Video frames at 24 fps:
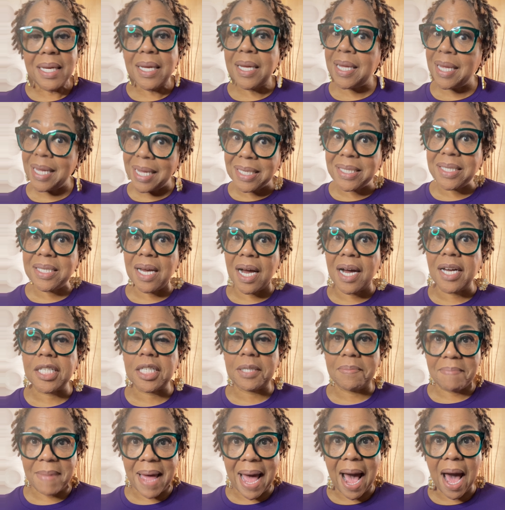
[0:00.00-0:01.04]
it
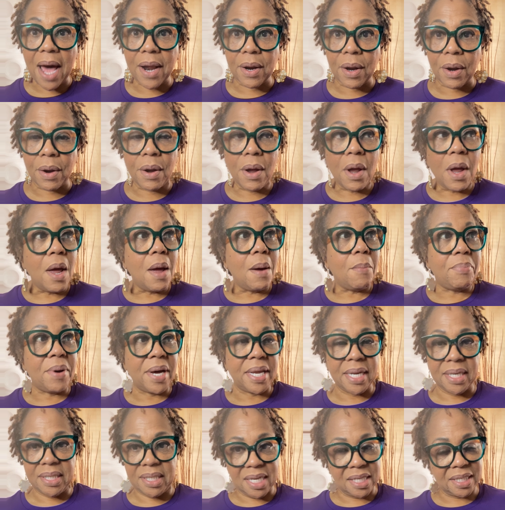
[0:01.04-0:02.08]
does matter, but
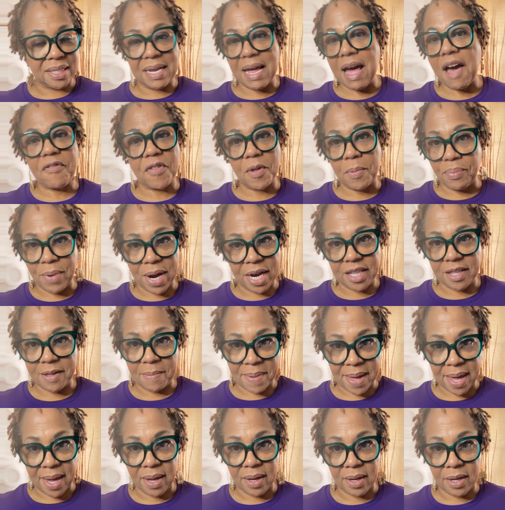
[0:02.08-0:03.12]
it doesn't have to break the
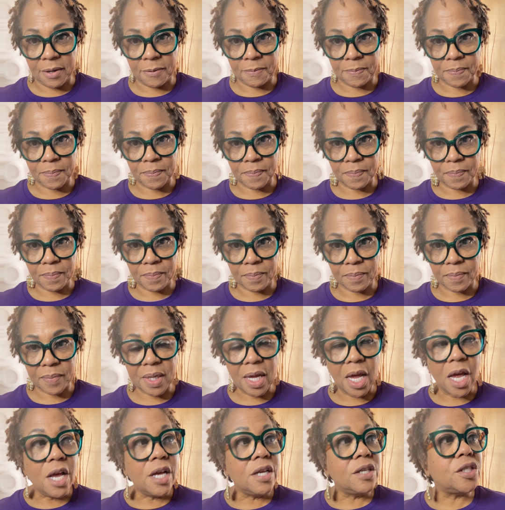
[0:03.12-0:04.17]
bank.
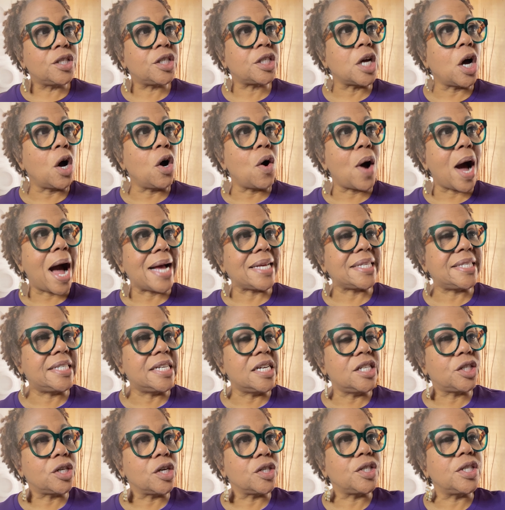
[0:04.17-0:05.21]
So I
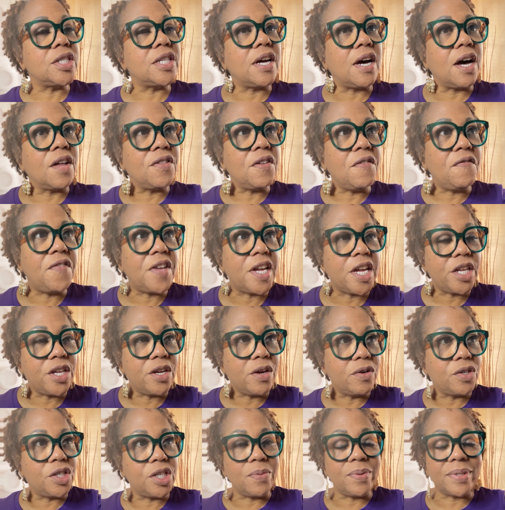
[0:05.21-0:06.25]
sent her to the other
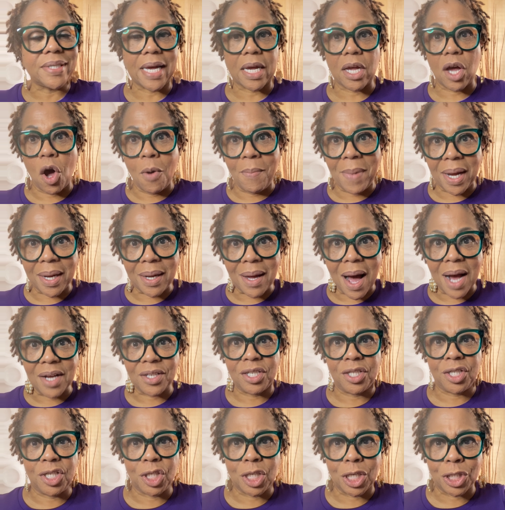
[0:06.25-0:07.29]
venue. She was like, oh my gosh,
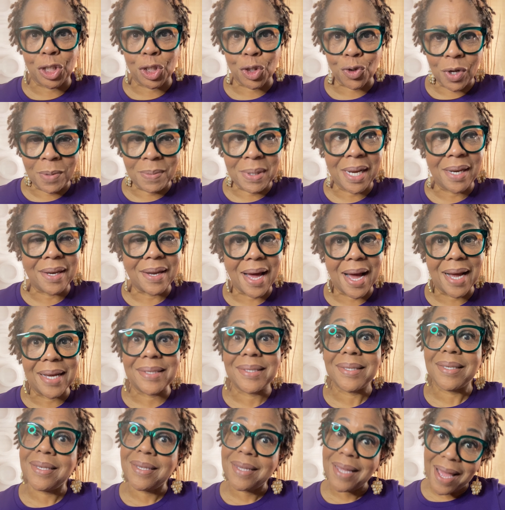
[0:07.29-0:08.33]
this is extremely
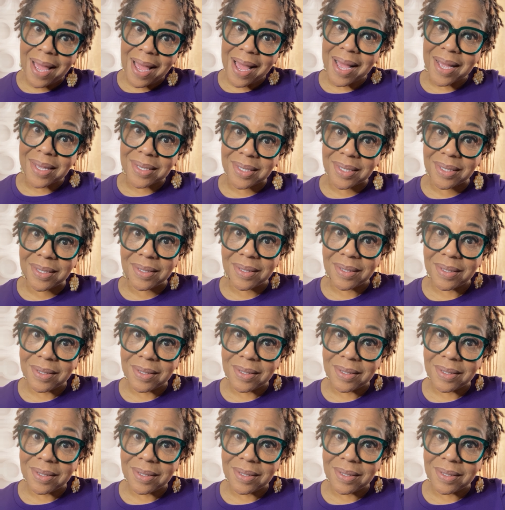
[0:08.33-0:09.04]
nice. Yes.